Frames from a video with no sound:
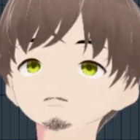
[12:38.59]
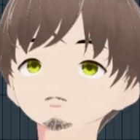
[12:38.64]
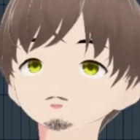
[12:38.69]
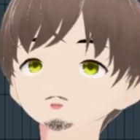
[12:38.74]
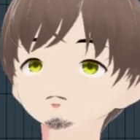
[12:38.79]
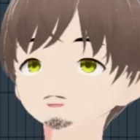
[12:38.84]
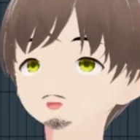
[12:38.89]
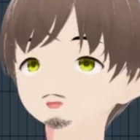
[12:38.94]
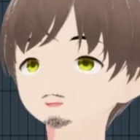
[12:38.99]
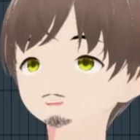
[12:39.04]

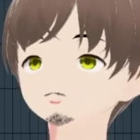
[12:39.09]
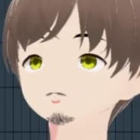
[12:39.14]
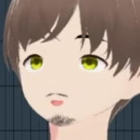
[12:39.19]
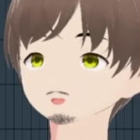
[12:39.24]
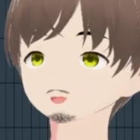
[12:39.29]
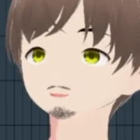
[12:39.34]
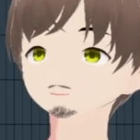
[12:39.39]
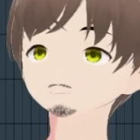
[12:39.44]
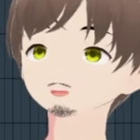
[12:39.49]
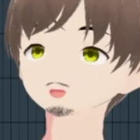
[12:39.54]
can play with
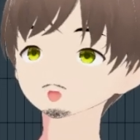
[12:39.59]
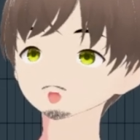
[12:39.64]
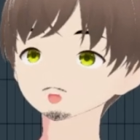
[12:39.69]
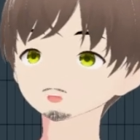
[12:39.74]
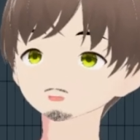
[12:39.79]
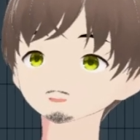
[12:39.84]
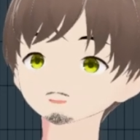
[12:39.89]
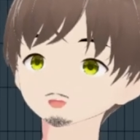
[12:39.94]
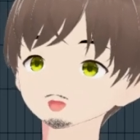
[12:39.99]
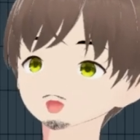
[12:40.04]
this some more. I
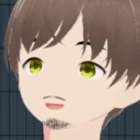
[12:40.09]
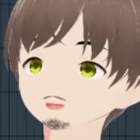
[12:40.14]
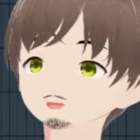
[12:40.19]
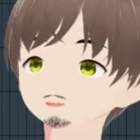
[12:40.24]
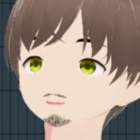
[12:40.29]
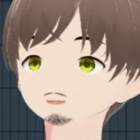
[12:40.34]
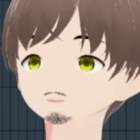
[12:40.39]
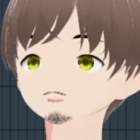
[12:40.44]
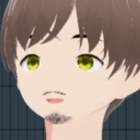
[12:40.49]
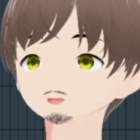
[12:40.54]
find this
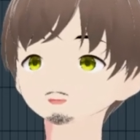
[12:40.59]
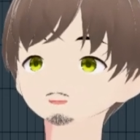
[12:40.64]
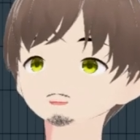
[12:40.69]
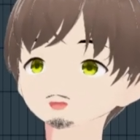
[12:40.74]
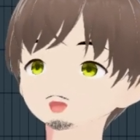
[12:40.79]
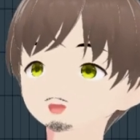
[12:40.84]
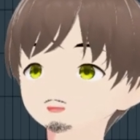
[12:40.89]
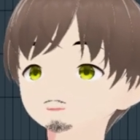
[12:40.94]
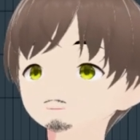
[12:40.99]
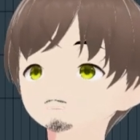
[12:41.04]
to be a
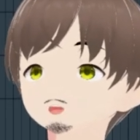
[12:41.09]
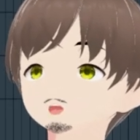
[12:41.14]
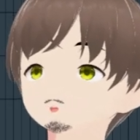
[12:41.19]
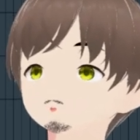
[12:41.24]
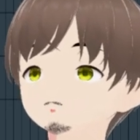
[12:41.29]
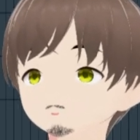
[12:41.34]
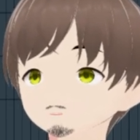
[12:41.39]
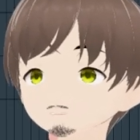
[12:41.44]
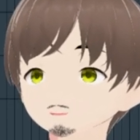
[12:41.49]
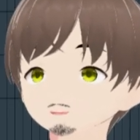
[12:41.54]
nice
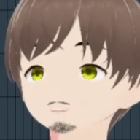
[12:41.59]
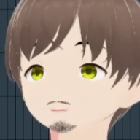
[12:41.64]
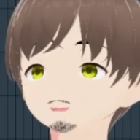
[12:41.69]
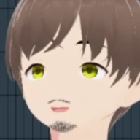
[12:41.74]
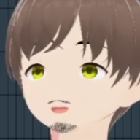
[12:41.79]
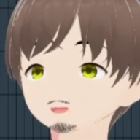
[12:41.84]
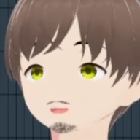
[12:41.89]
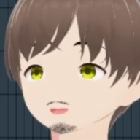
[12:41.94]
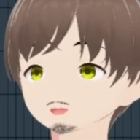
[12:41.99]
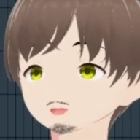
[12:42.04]
boost, and
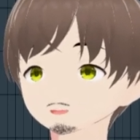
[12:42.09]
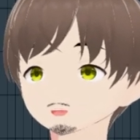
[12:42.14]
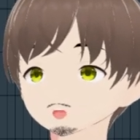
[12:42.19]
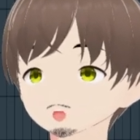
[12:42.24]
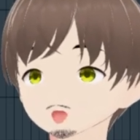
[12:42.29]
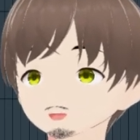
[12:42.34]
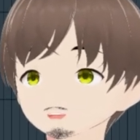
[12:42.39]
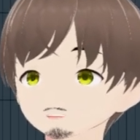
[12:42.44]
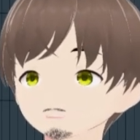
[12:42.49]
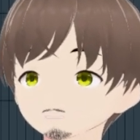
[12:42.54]
it, you know,
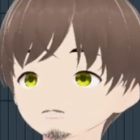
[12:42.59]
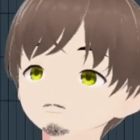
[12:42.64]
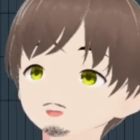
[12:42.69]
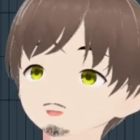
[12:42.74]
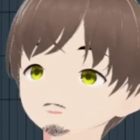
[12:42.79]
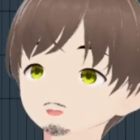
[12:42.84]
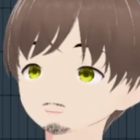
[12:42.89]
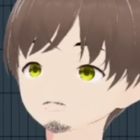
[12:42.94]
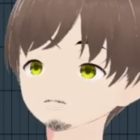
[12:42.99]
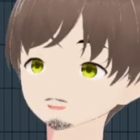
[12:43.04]
has
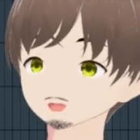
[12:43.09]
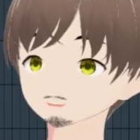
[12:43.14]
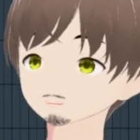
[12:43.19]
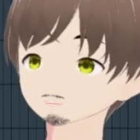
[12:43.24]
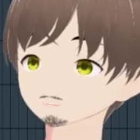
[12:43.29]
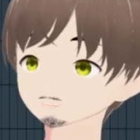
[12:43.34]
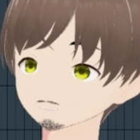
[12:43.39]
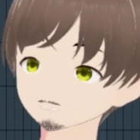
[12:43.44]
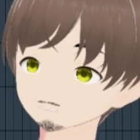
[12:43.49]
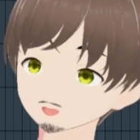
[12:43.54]

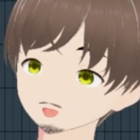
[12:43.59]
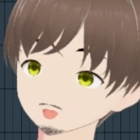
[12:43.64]
some